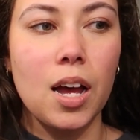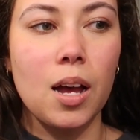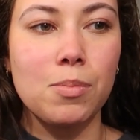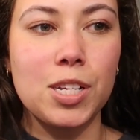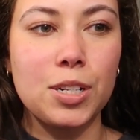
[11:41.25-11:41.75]

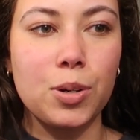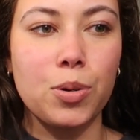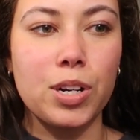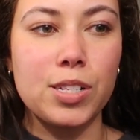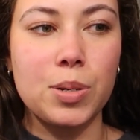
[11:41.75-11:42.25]
Didn't go
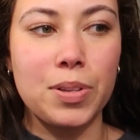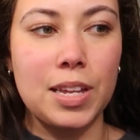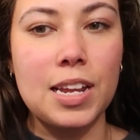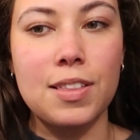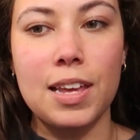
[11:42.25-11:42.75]
crazy with
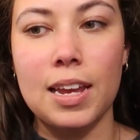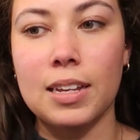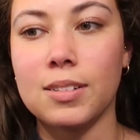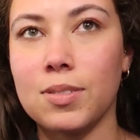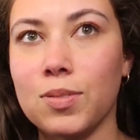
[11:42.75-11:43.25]
anything.